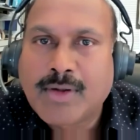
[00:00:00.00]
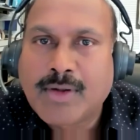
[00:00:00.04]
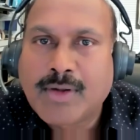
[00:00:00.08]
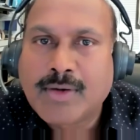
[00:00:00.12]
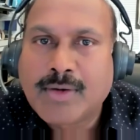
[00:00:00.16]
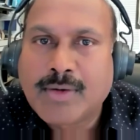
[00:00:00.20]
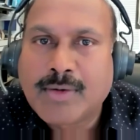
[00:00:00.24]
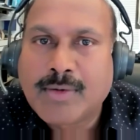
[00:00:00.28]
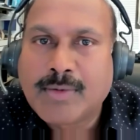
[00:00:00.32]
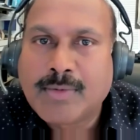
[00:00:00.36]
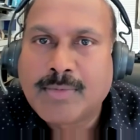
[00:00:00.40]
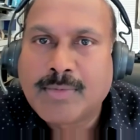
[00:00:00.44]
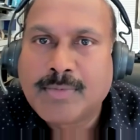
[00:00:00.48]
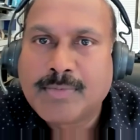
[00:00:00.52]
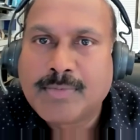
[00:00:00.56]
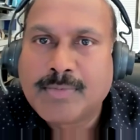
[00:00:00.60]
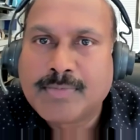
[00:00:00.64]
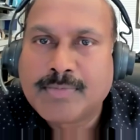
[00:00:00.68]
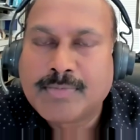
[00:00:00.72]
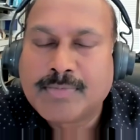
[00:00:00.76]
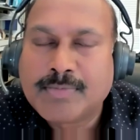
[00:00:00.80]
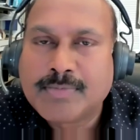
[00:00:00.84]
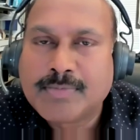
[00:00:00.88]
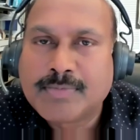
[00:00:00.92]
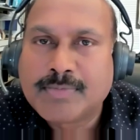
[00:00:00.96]
you able to,
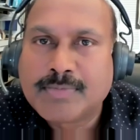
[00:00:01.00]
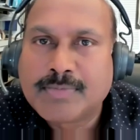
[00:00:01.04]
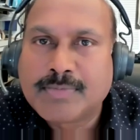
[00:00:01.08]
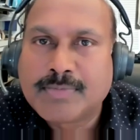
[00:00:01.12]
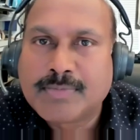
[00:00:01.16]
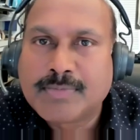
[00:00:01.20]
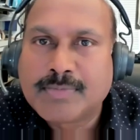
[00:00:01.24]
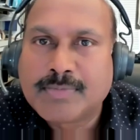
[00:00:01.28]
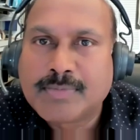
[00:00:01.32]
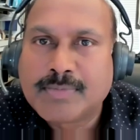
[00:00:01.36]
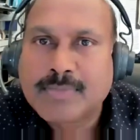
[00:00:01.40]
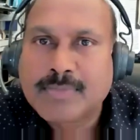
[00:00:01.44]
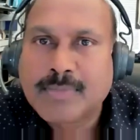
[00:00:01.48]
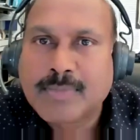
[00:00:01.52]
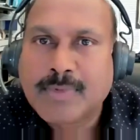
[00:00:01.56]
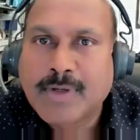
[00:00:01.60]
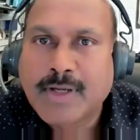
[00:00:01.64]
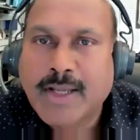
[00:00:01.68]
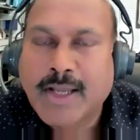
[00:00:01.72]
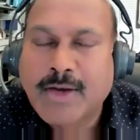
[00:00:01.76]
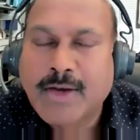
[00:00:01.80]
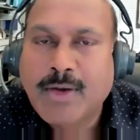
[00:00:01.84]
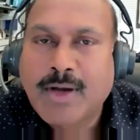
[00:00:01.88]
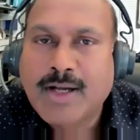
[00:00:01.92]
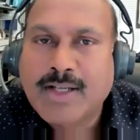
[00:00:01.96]

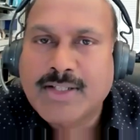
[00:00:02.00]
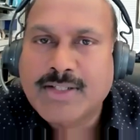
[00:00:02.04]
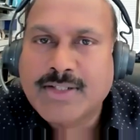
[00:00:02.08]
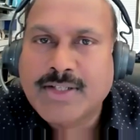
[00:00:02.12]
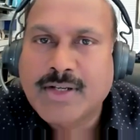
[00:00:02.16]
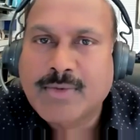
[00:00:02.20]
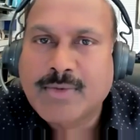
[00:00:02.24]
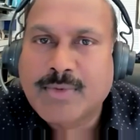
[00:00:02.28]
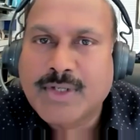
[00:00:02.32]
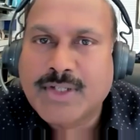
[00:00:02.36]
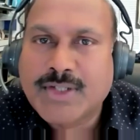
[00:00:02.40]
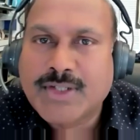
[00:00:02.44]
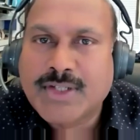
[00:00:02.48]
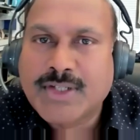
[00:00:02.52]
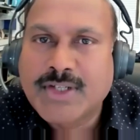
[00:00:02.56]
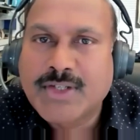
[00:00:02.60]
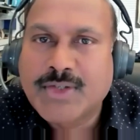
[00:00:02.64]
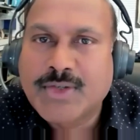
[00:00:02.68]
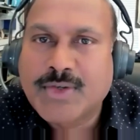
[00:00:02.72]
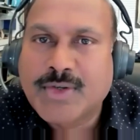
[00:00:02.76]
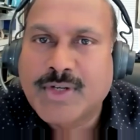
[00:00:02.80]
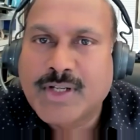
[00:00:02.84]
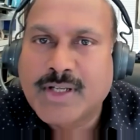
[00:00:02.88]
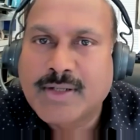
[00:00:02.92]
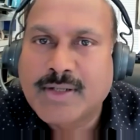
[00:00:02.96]
can you ask your
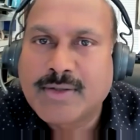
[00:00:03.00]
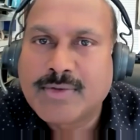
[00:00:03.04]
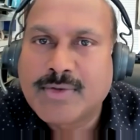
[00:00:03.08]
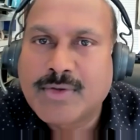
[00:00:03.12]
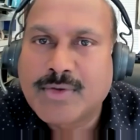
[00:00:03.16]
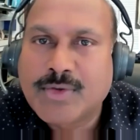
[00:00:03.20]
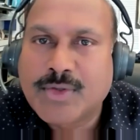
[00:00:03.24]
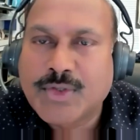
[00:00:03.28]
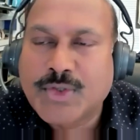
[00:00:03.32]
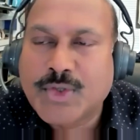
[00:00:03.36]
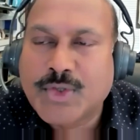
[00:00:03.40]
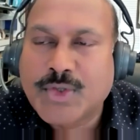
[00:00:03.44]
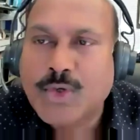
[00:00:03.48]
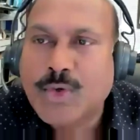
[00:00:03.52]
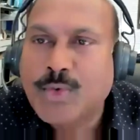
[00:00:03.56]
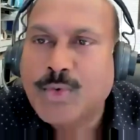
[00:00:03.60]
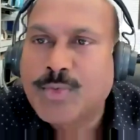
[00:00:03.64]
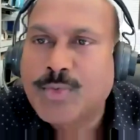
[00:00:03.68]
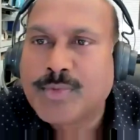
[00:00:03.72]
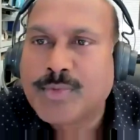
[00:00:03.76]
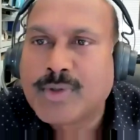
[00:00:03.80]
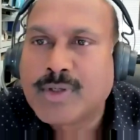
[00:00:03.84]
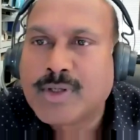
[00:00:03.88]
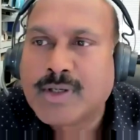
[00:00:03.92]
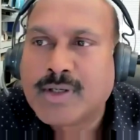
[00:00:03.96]
question, Jordan Russo?
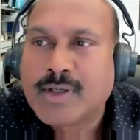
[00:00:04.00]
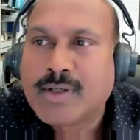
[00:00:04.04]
